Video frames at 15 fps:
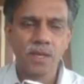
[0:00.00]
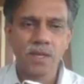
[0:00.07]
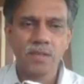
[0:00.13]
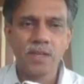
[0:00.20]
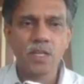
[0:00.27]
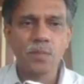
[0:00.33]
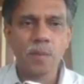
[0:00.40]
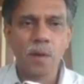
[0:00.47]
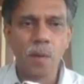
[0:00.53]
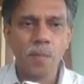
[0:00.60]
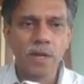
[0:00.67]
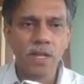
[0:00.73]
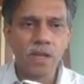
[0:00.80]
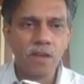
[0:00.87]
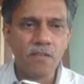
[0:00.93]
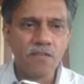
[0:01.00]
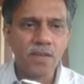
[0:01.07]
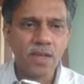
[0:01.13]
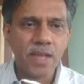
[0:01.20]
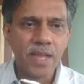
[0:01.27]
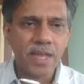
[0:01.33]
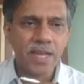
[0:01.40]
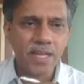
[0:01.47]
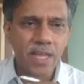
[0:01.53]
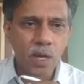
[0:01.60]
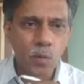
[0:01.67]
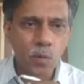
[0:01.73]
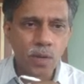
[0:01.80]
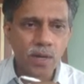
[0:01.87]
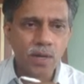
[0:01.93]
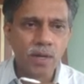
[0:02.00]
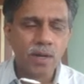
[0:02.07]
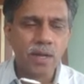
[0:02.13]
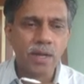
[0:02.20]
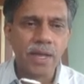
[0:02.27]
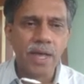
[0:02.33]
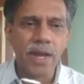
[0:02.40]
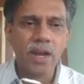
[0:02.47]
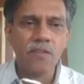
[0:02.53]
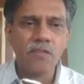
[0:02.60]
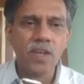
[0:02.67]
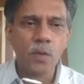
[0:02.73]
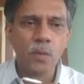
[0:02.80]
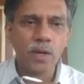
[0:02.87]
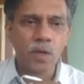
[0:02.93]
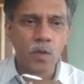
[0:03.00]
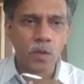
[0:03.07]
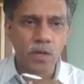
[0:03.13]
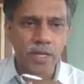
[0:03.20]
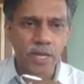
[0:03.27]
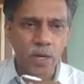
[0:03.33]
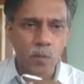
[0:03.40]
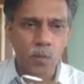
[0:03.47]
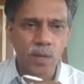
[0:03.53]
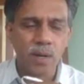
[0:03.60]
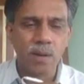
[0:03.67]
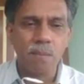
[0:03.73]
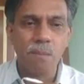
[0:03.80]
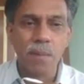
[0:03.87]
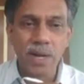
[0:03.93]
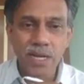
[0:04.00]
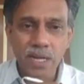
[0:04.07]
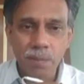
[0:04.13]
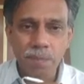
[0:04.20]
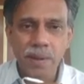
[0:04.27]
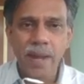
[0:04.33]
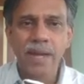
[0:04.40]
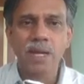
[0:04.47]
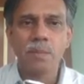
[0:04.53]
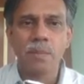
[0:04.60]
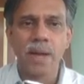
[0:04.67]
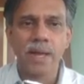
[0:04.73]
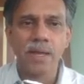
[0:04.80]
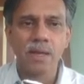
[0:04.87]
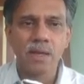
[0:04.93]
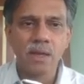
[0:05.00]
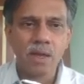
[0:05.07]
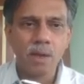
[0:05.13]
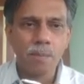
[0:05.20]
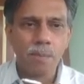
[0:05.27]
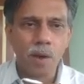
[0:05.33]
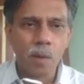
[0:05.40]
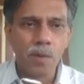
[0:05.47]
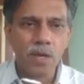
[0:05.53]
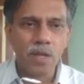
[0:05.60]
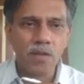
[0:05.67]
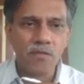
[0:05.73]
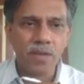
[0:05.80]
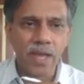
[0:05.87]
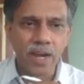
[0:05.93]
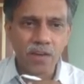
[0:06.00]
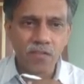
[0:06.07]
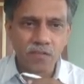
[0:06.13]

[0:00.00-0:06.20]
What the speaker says: That is probability of n1, n of t1 equal to n1 multiplied by probability of n of